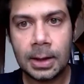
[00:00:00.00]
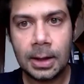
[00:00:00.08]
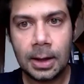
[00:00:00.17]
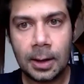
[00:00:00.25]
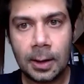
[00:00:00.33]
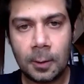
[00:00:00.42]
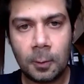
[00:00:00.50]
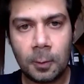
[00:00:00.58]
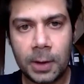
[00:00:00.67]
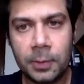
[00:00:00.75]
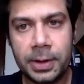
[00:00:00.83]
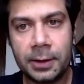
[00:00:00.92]

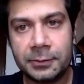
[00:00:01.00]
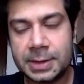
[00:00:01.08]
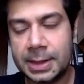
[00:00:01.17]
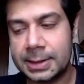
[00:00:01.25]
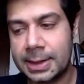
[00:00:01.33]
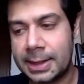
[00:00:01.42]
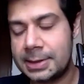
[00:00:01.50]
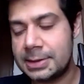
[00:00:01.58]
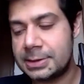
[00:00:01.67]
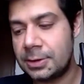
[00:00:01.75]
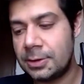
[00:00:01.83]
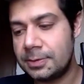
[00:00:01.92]
One way of saying that
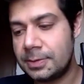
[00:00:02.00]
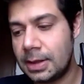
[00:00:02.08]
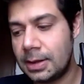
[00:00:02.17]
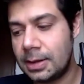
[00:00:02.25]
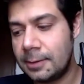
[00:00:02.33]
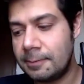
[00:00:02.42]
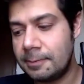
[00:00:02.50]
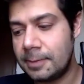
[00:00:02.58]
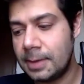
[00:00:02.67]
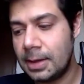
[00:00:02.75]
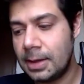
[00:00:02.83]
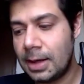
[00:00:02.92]
is, I'm
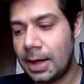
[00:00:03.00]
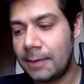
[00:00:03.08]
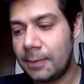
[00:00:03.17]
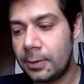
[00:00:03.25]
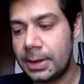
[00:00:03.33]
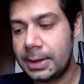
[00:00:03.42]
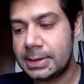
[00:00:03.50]
only